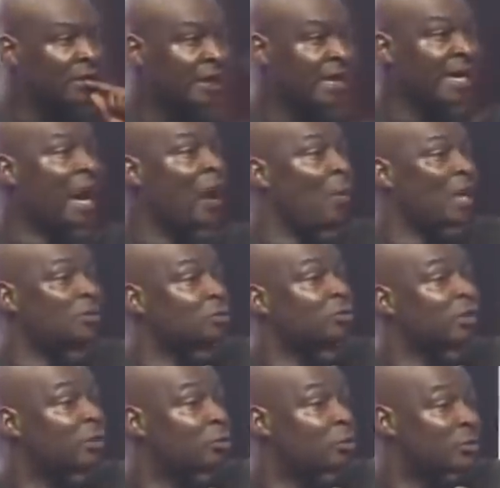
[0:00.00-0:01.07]
3 hours
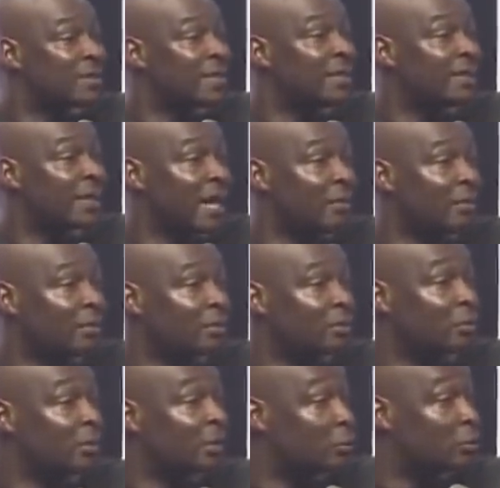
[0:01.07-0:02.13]
to the crusade
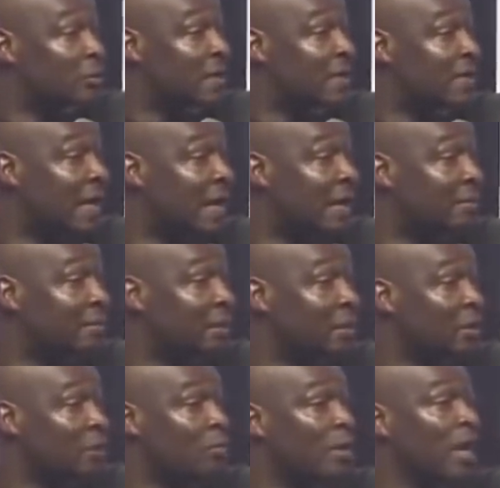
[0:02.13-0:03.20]
ground, to the crusade time,
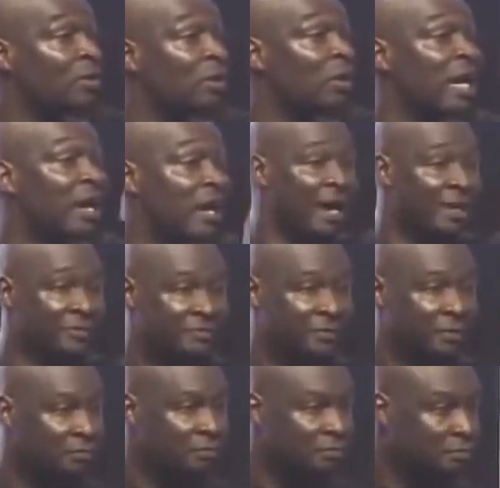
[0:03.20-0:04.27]
we had
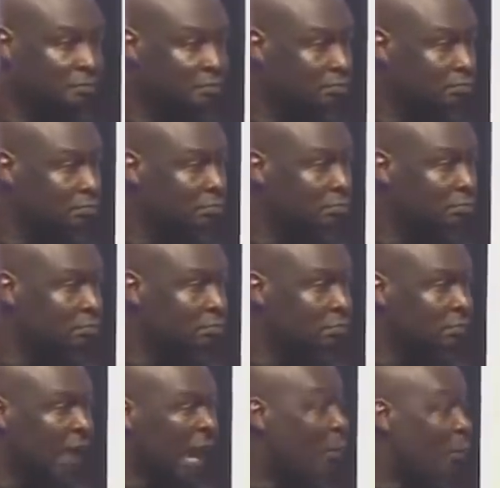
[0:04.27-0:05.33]
arrived,
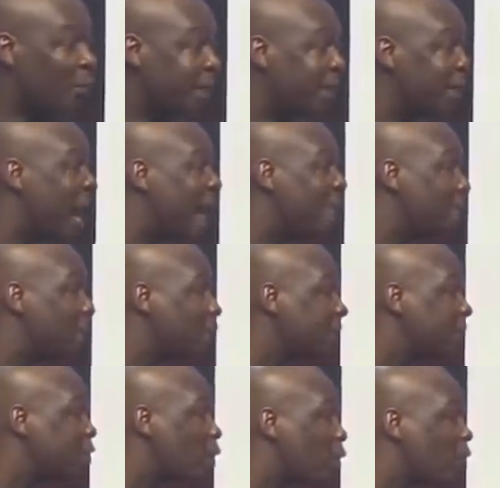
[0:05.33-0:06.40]
and we didn't have
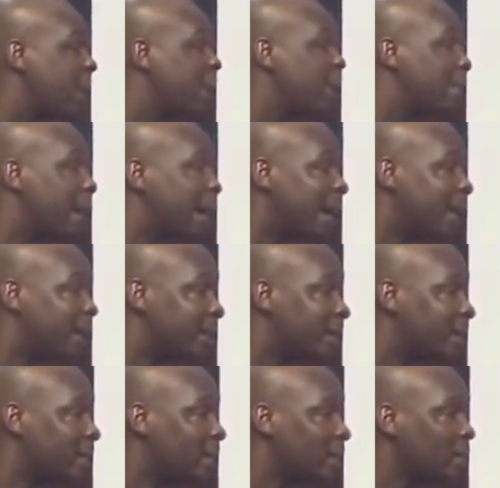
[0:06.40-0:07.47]
money to call any
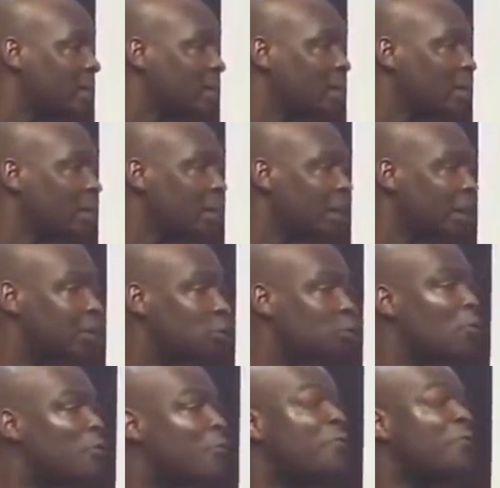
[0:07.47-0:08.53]
mechanic. It
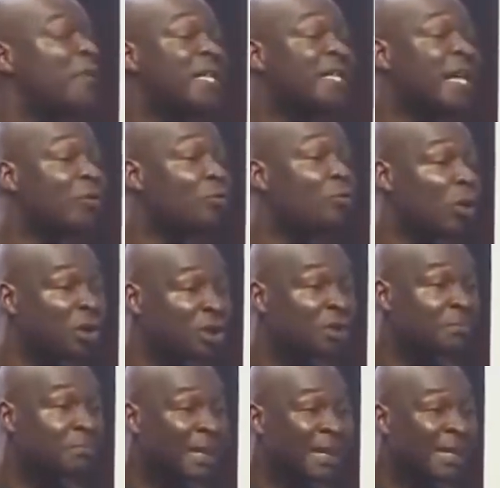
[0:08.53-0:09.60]
took faith and
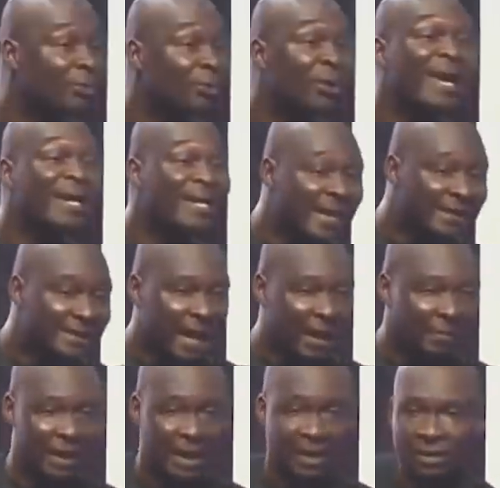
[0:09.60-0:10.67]
worship to get that
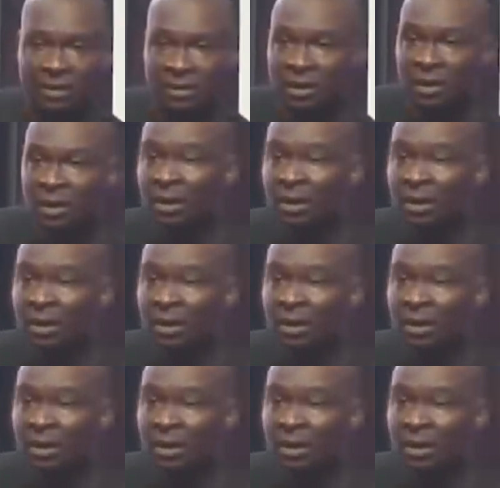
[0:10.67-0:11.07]
car back.